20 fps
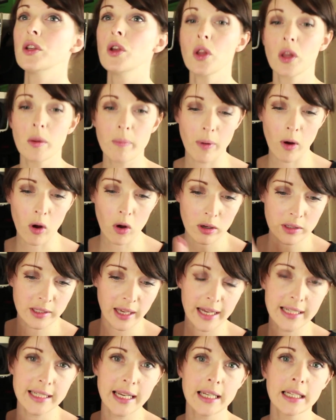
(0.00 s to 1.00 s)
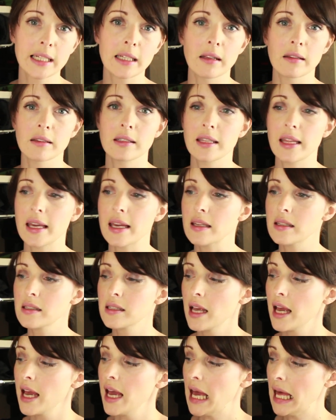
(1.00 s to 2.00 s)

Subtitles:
another box identical to this.